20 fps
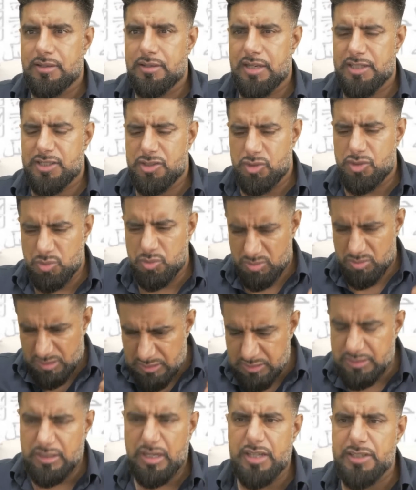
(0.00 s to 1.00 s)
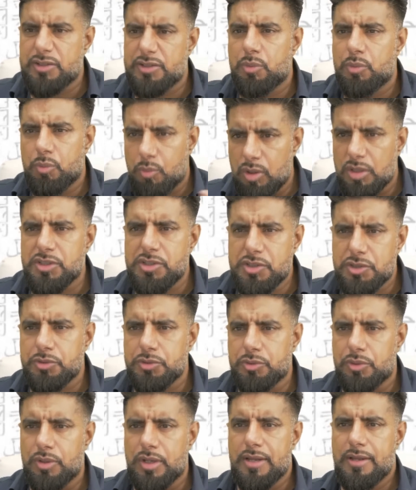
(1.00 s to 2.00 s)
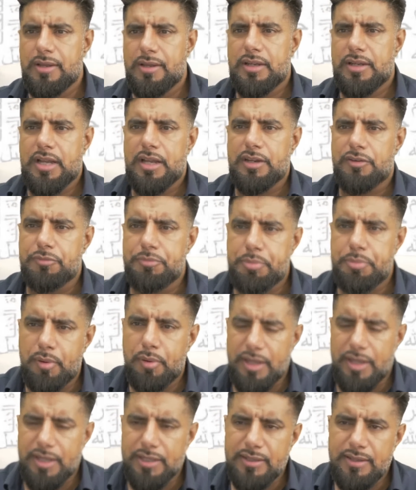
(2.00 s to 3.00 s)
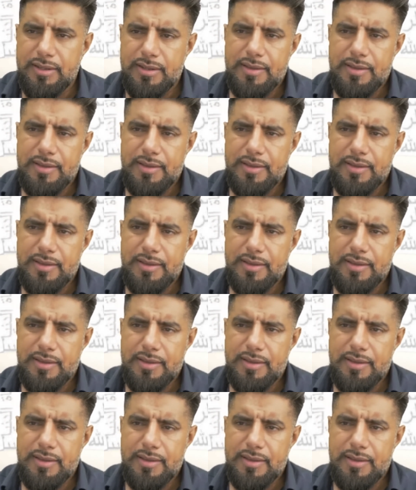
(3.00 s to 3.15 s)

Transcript: like I don't want to kind of pray.